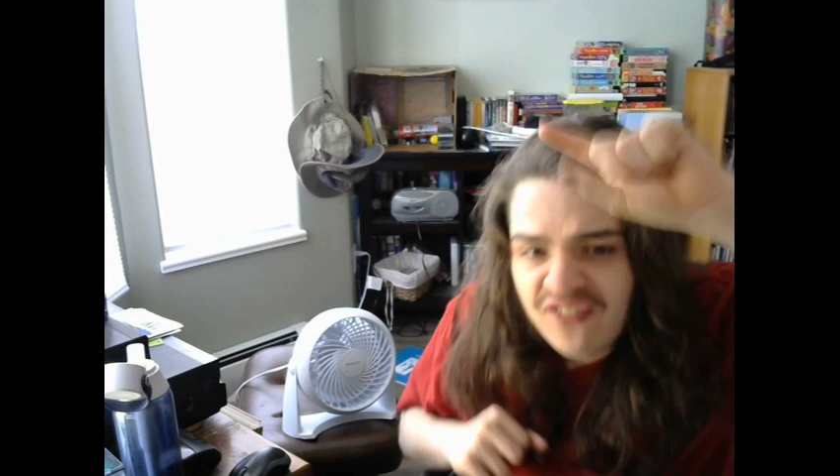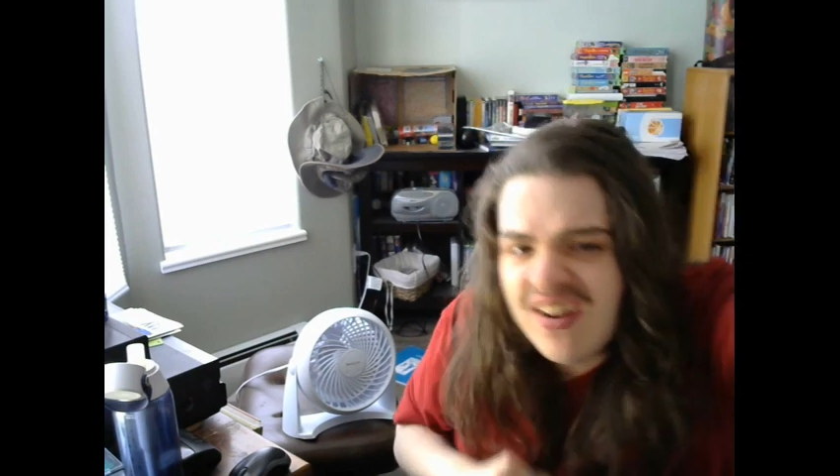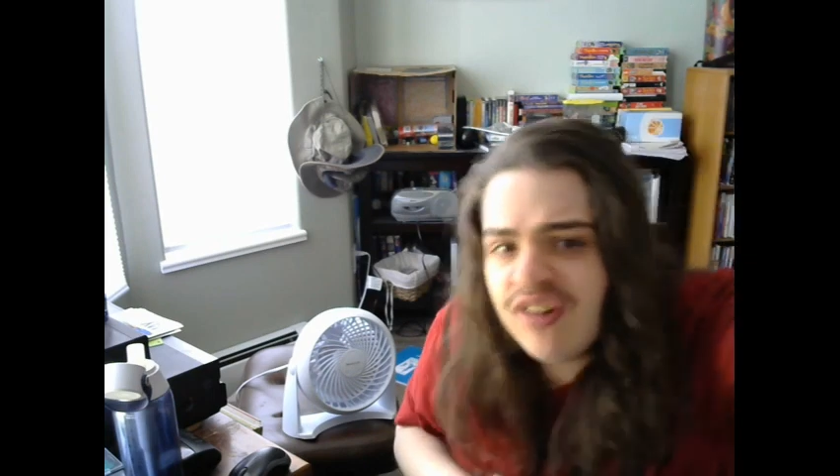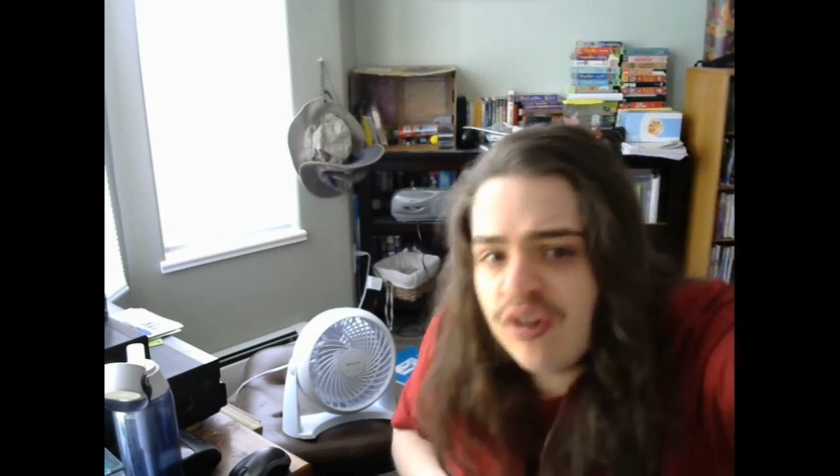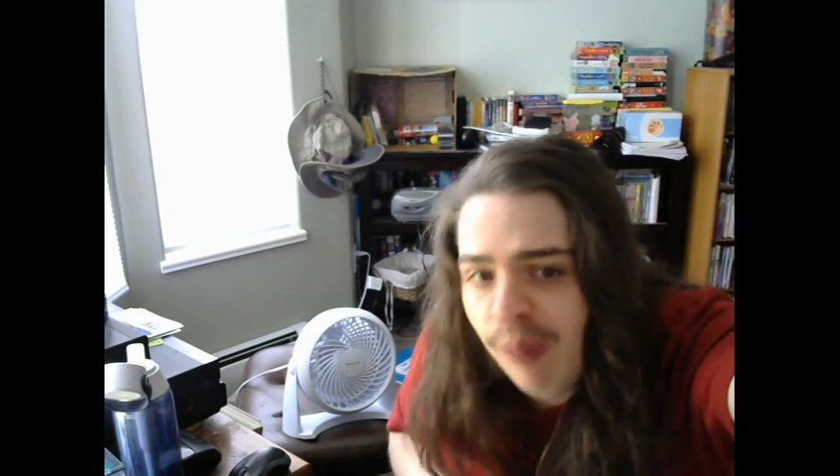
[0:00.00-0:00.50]

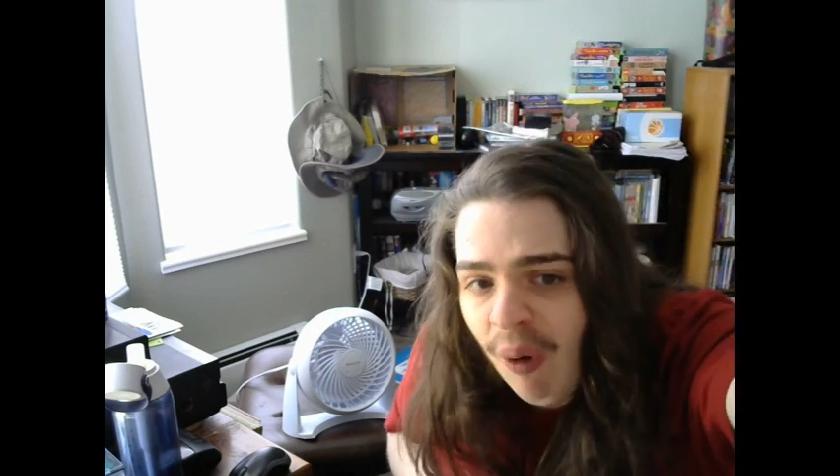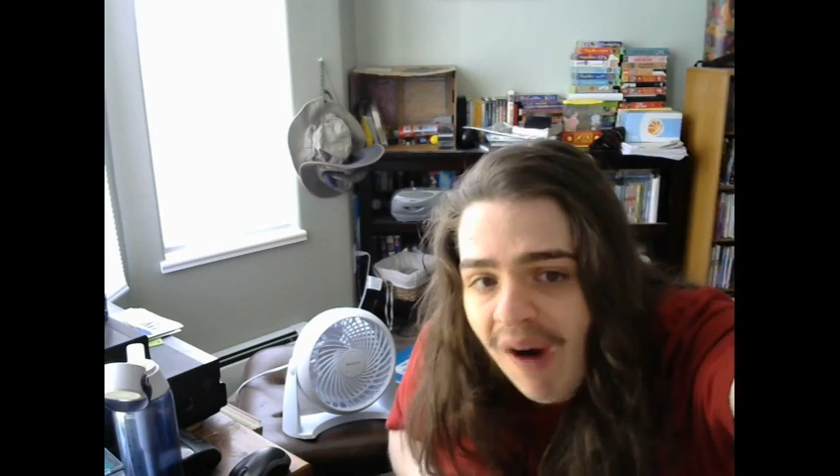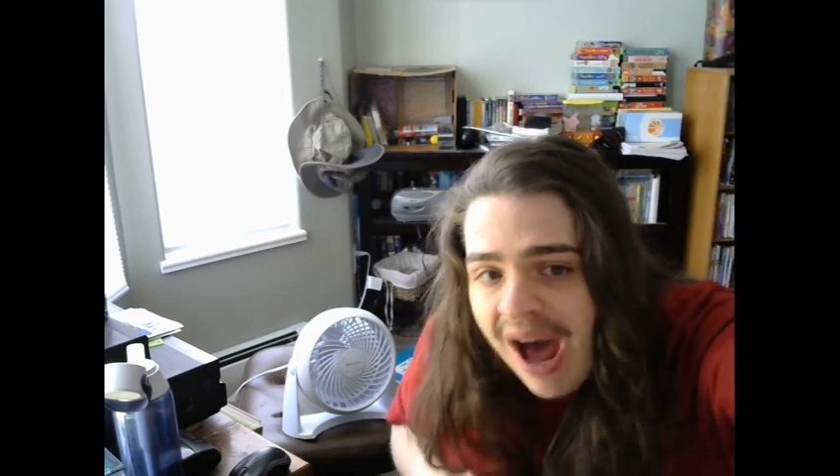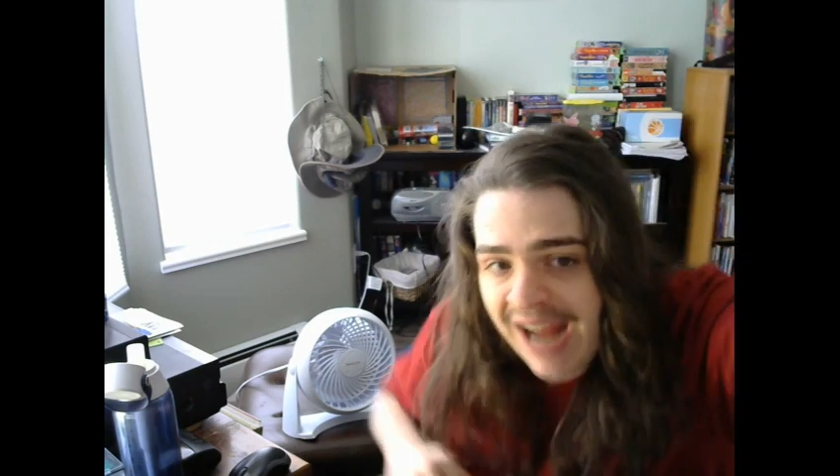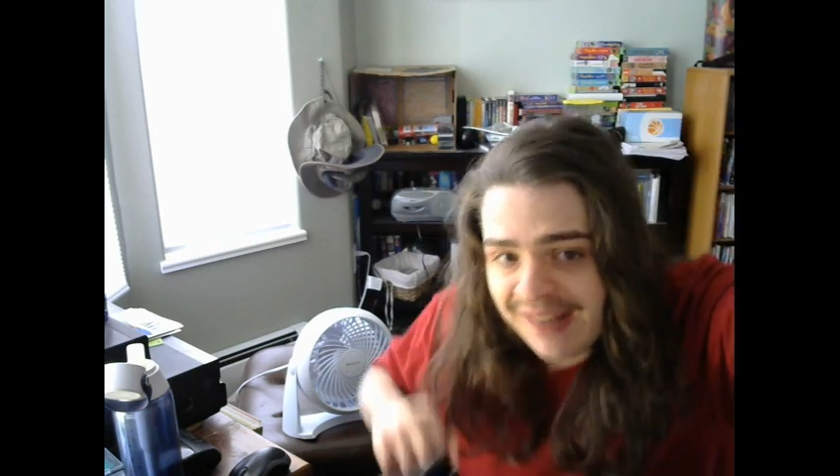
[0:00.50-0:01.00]

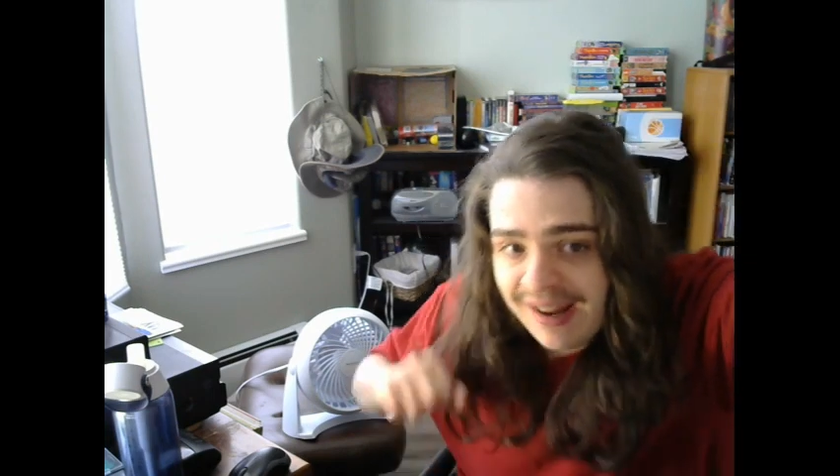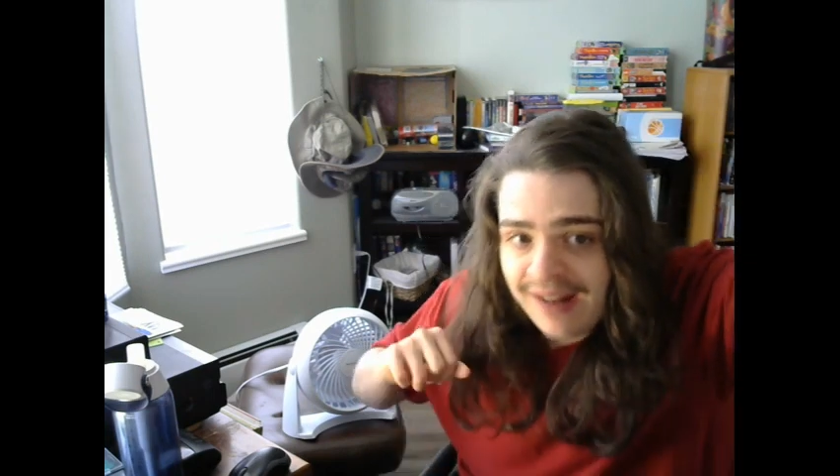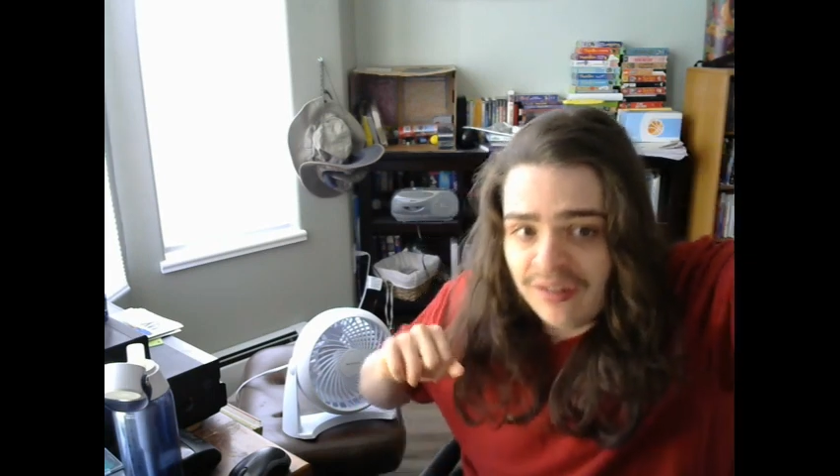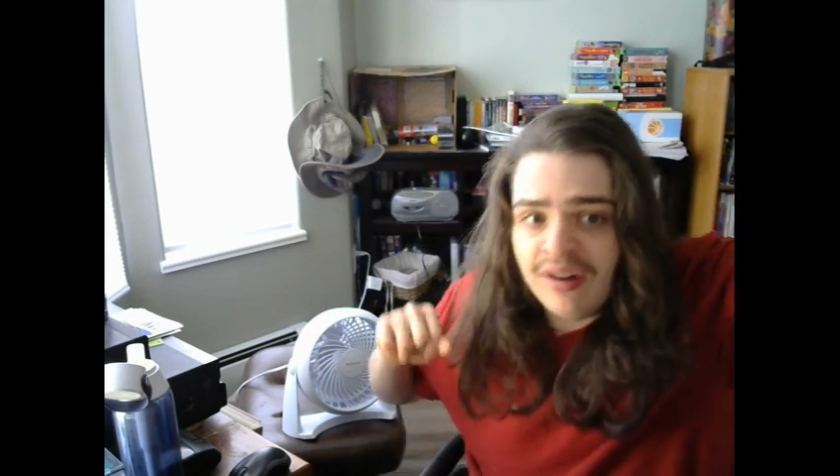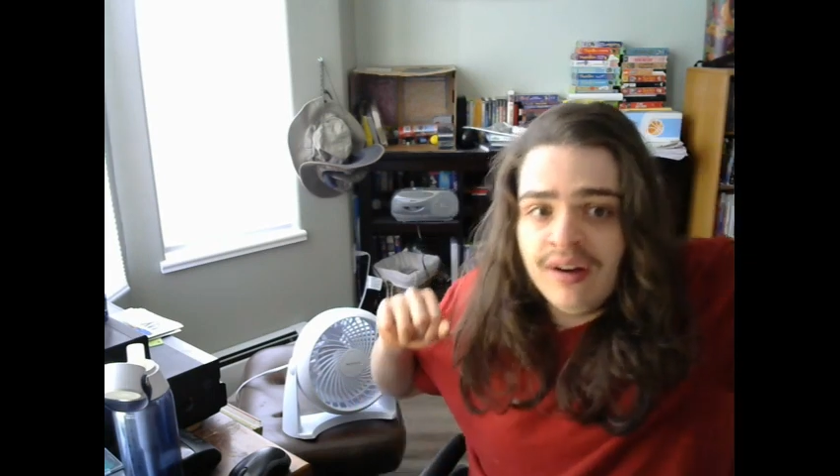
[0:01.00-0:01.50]
Fishbowl
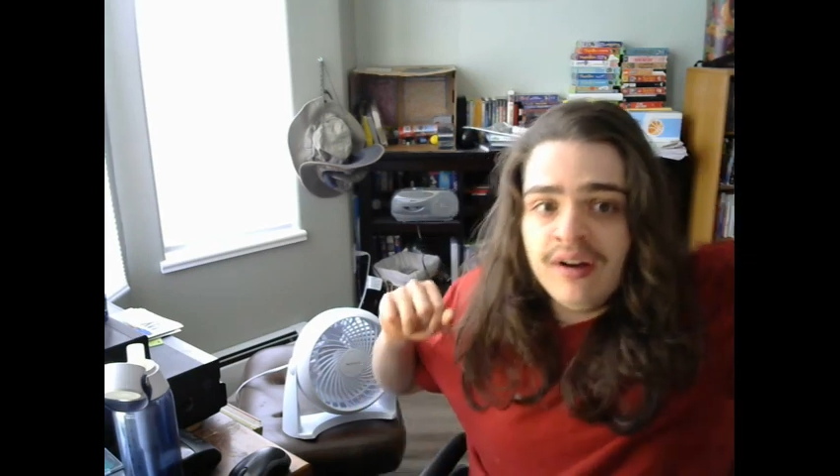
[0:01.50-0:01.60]
ident